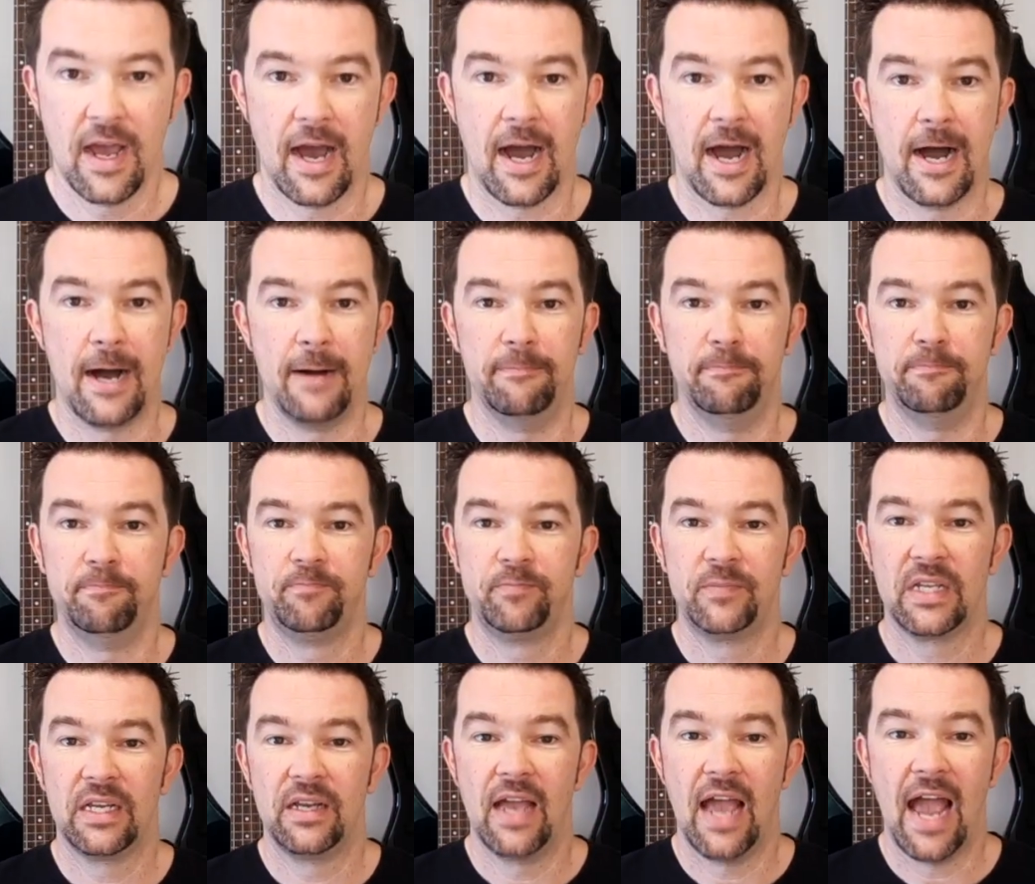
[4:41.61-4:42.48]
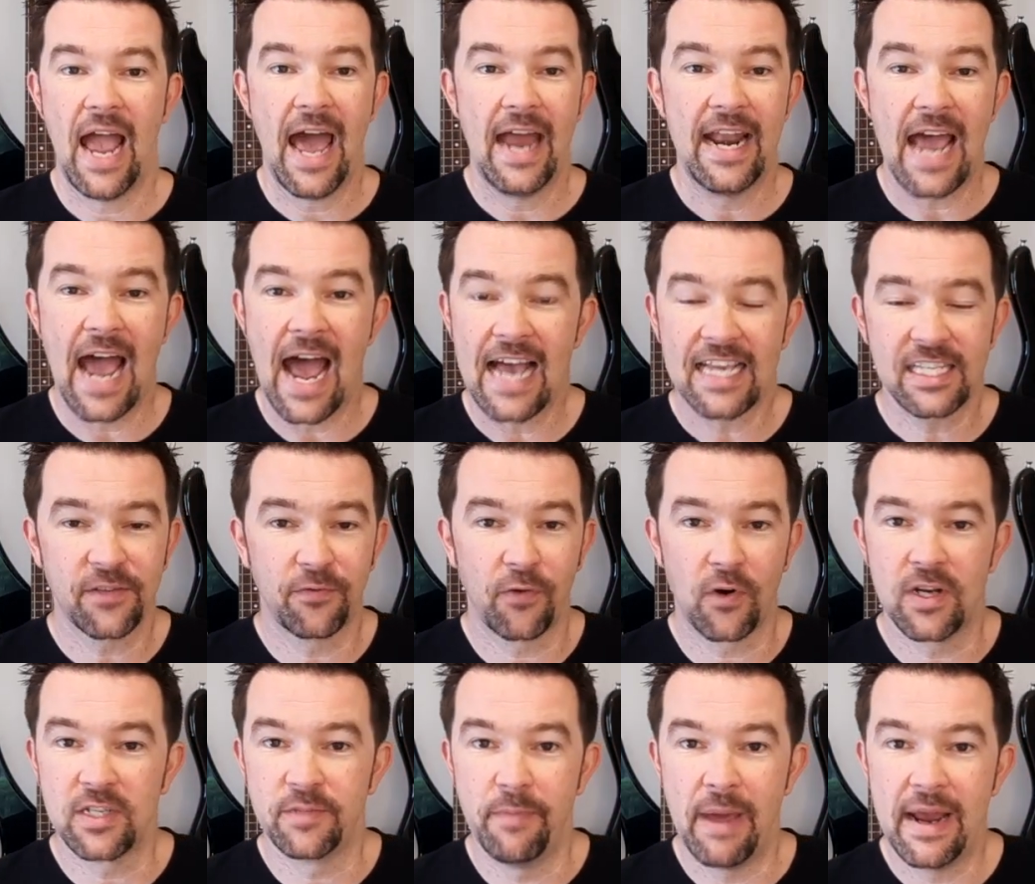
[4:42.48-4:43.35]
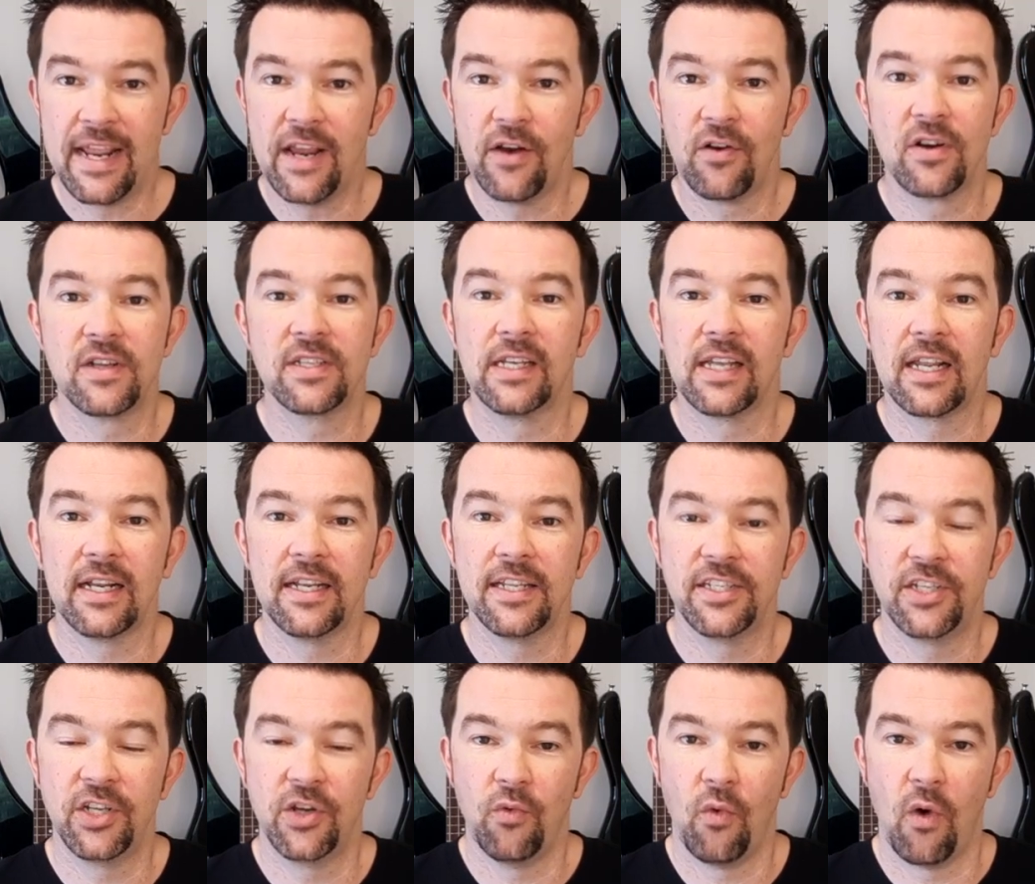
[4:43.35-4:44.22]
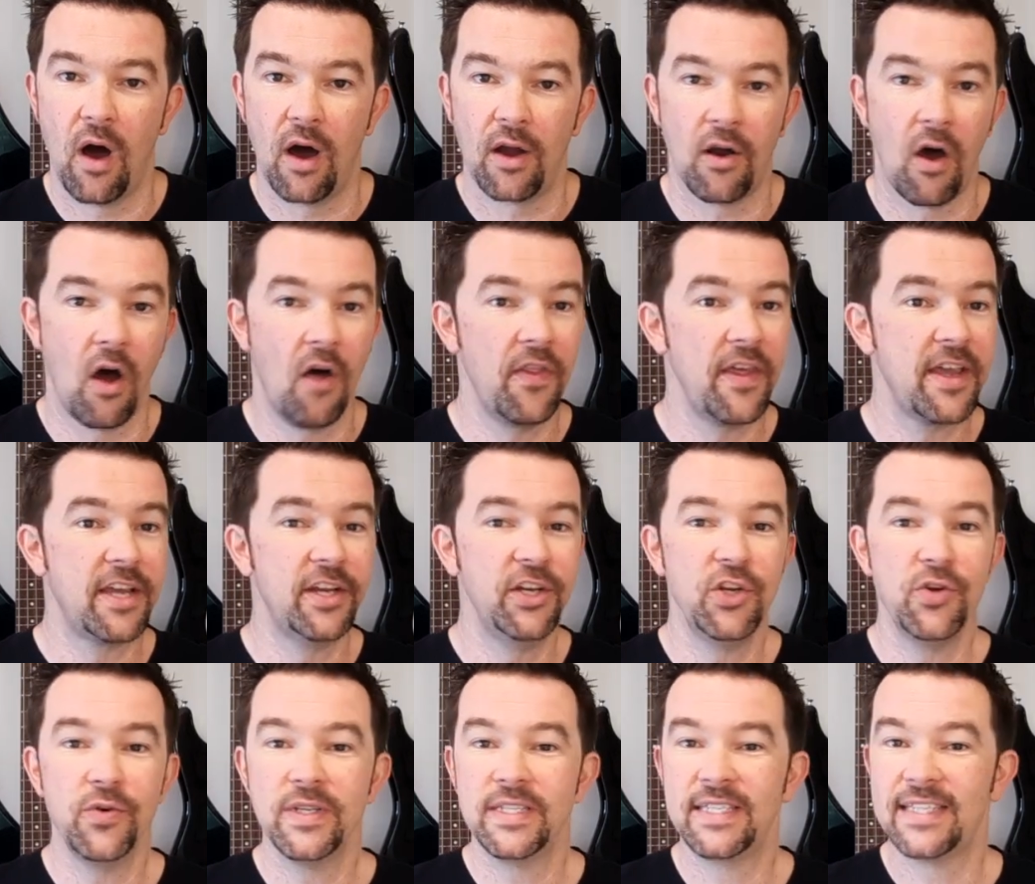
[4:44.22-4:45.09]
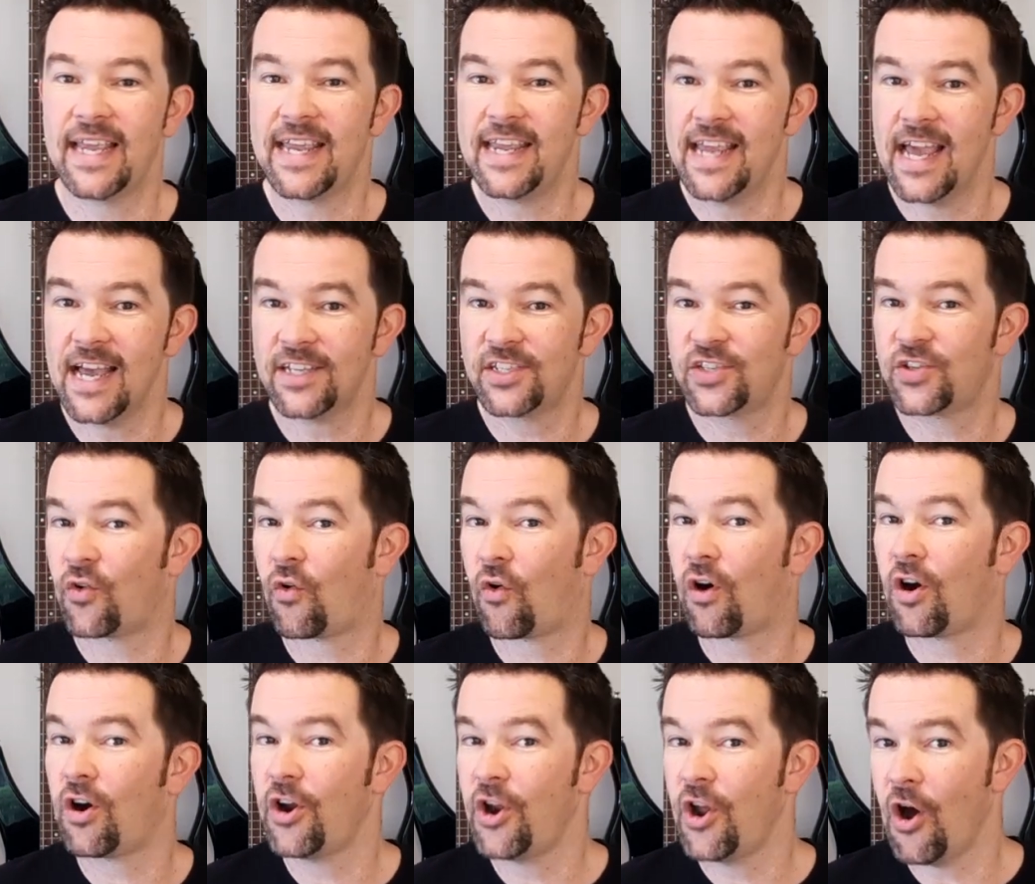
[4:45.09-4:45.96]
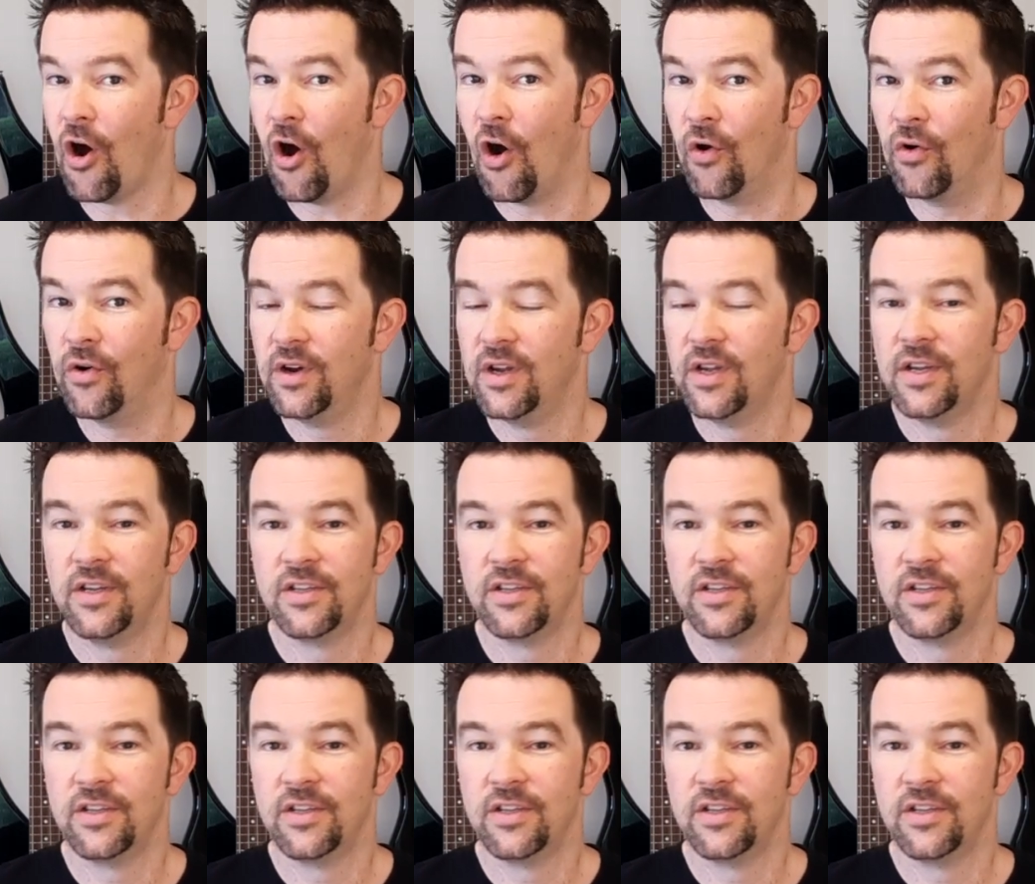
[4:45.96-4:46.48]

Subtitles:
And ask for as many or as little as you want. All they can do is say yes or no.